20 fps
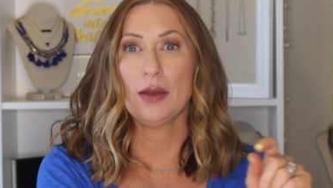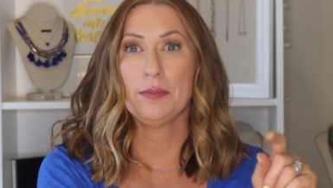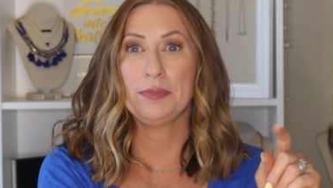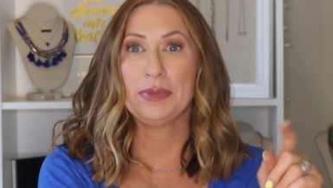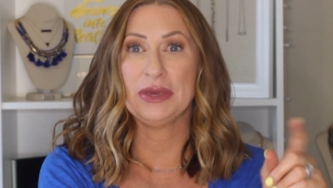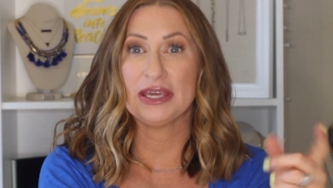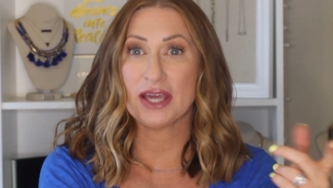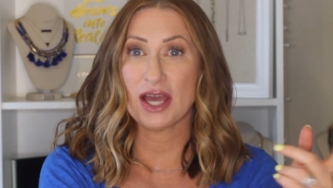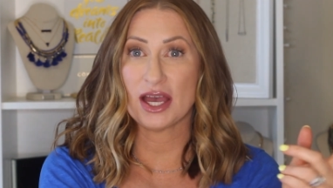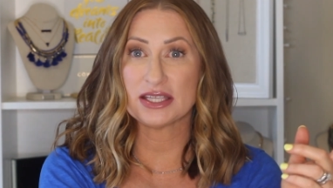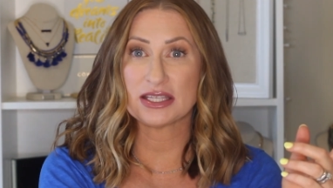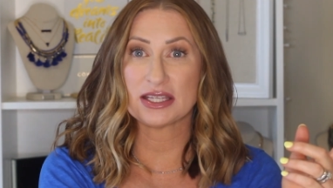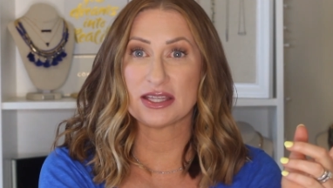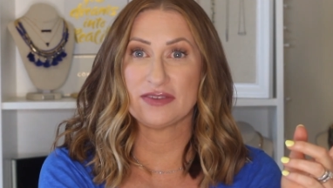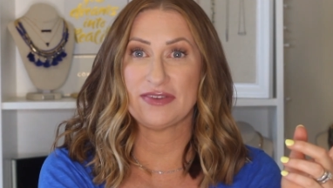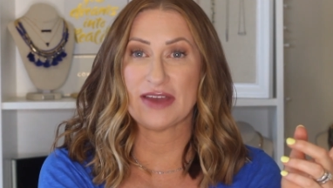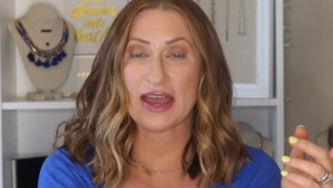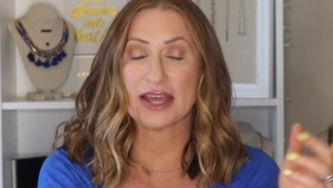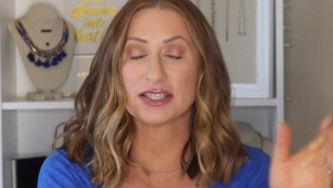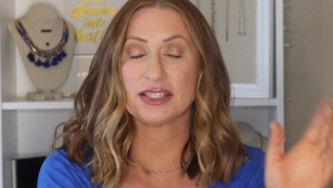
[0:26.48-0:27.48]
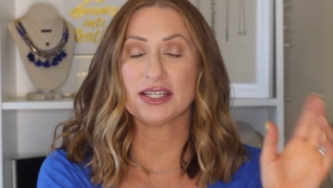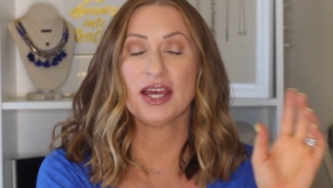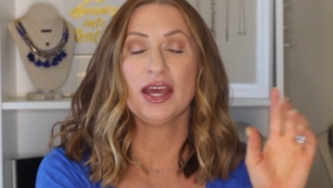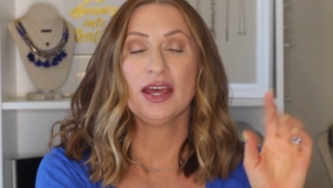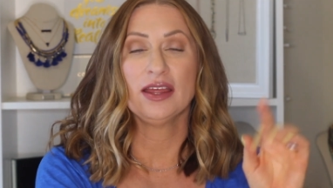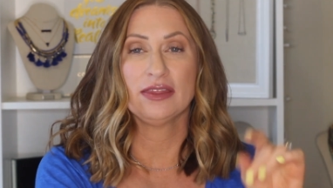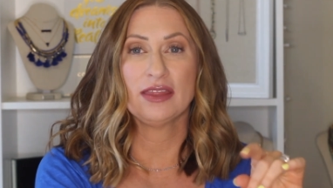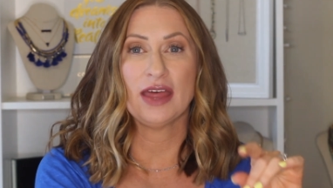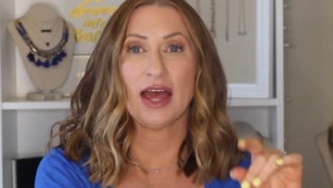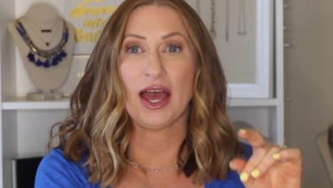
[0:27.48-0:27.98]
because of the fact
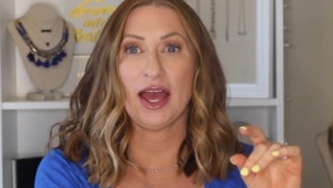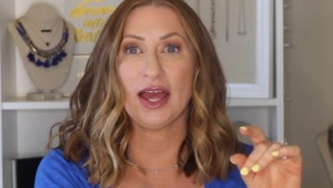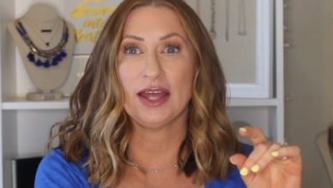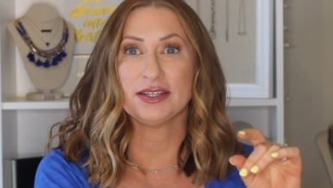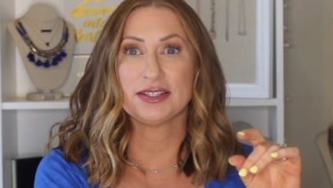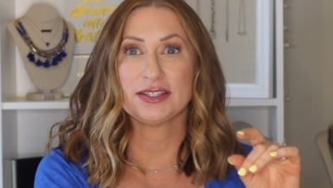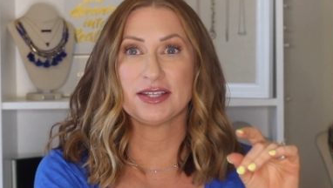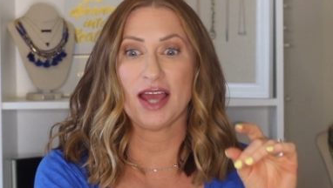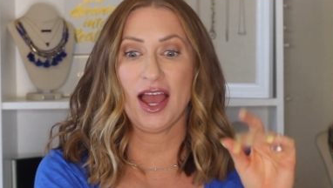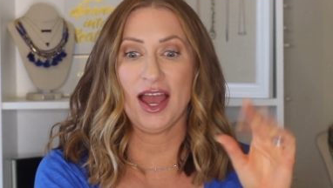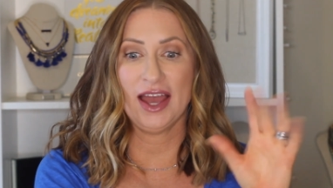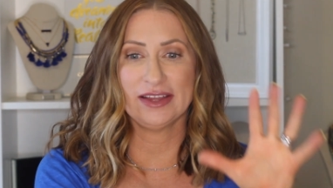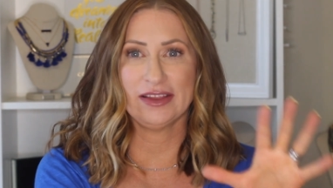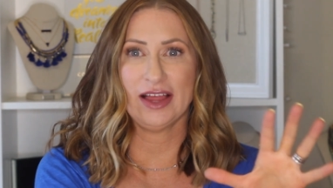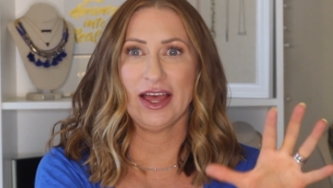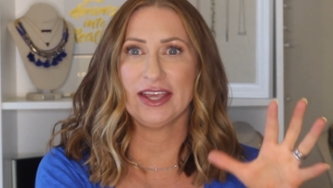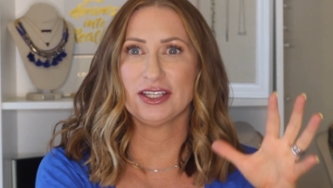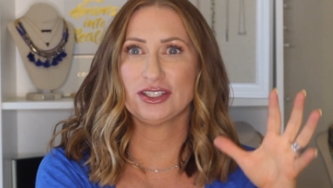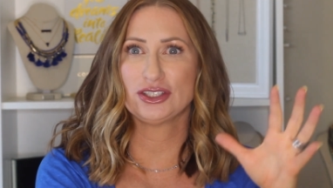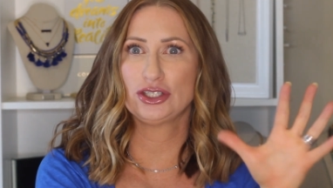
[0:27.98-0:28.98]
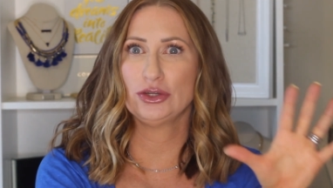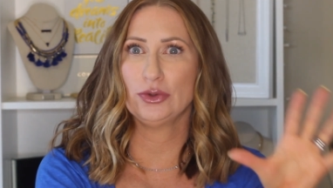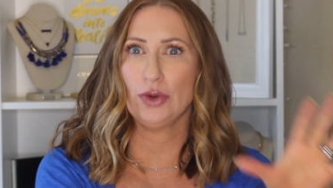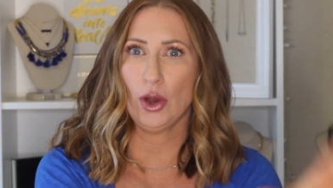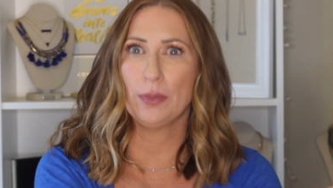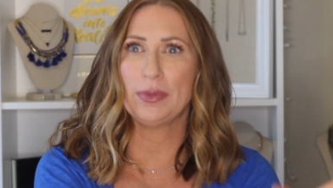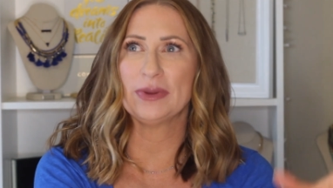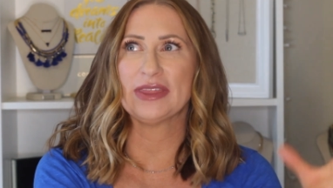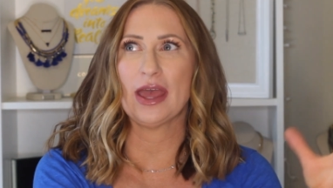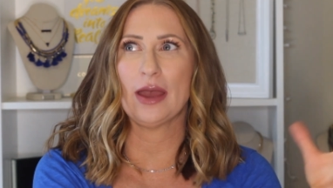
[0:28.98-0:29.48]
that I like to
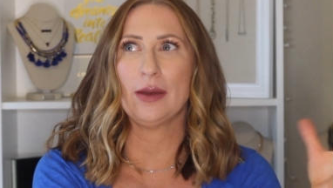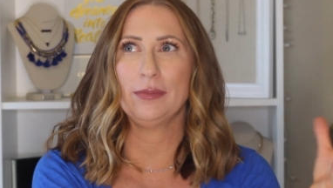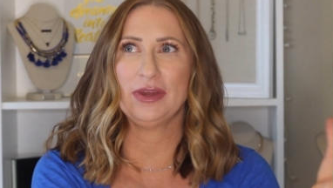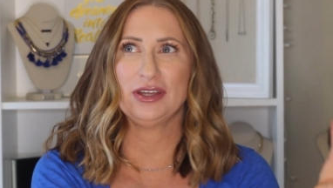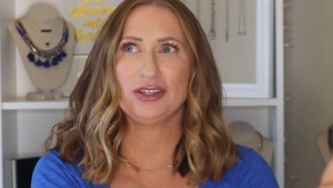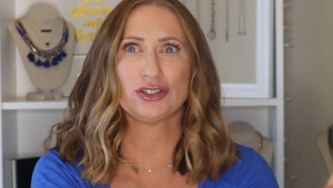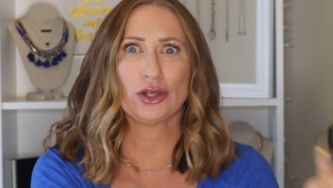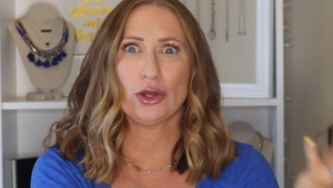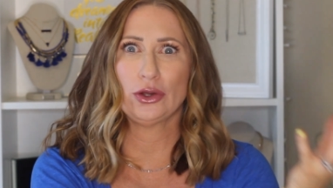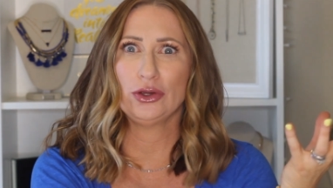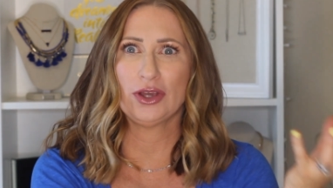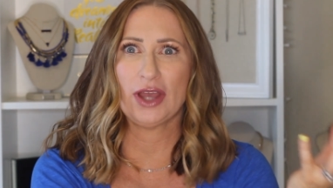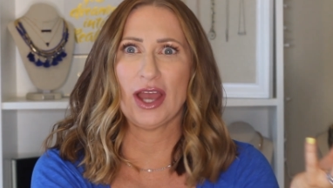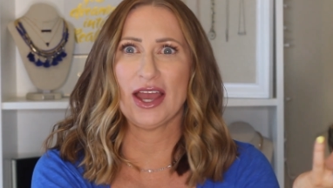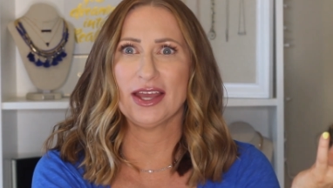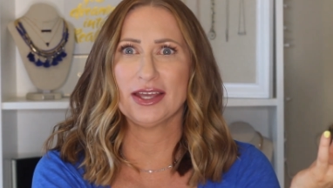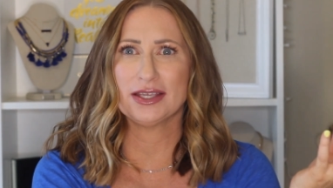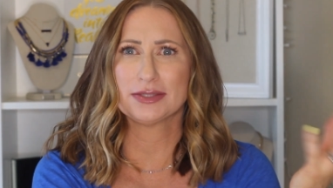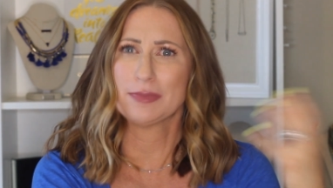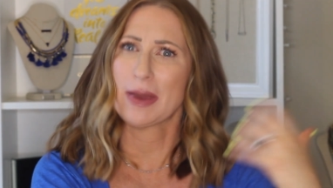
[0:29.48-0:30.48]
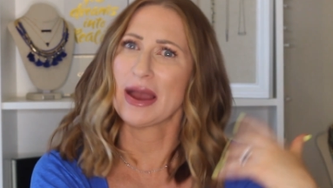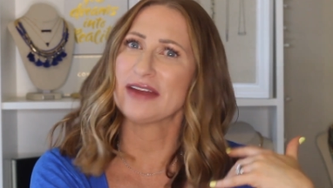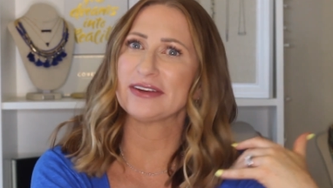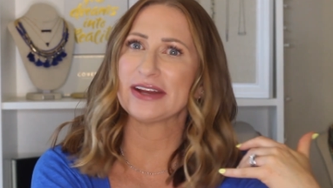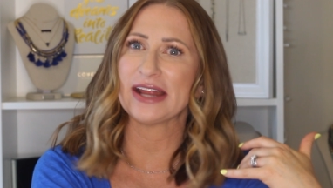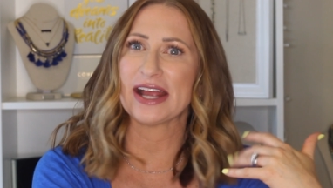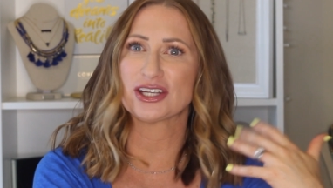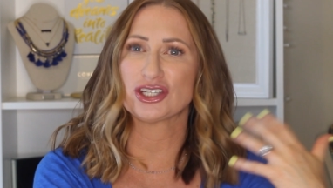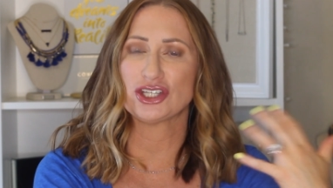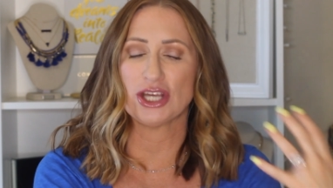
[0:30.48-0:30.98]
open them and show you guys my
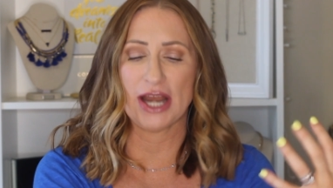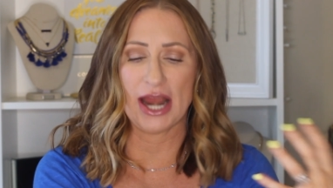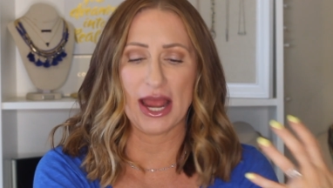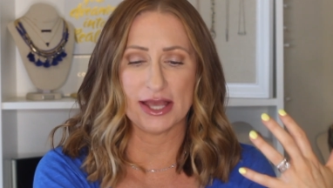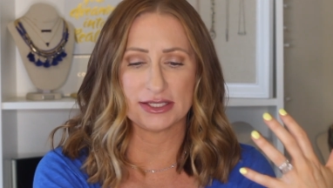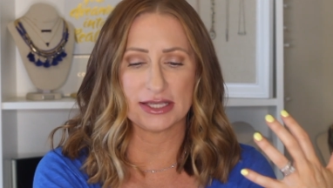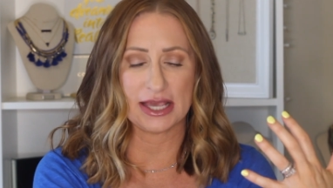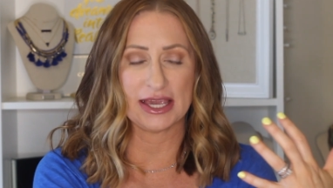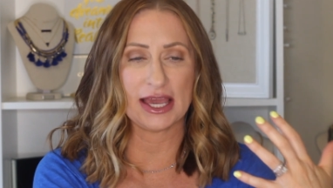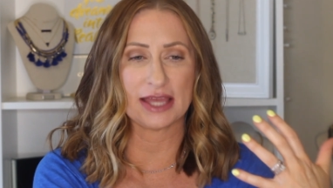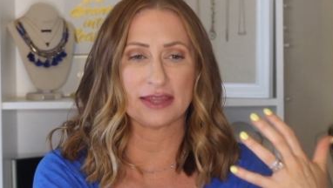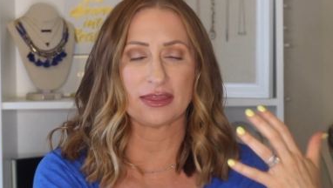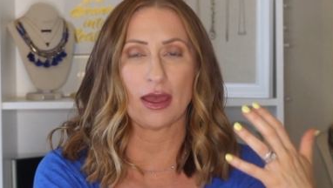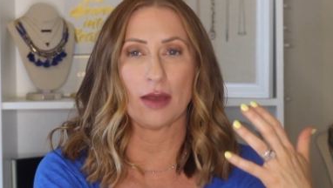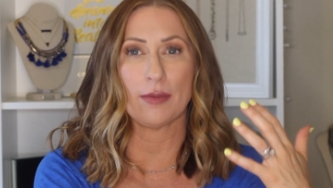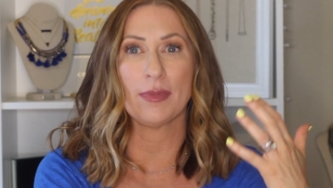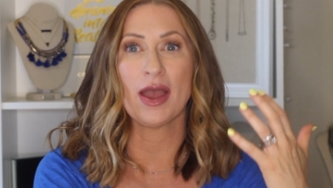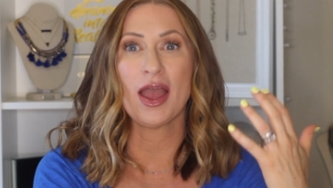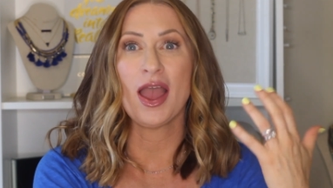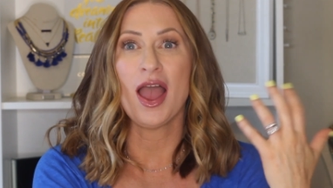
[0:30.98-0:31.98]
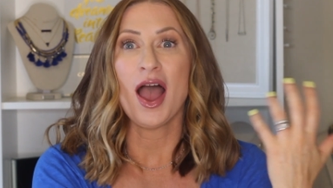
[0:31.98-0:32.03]
reaction as I get them.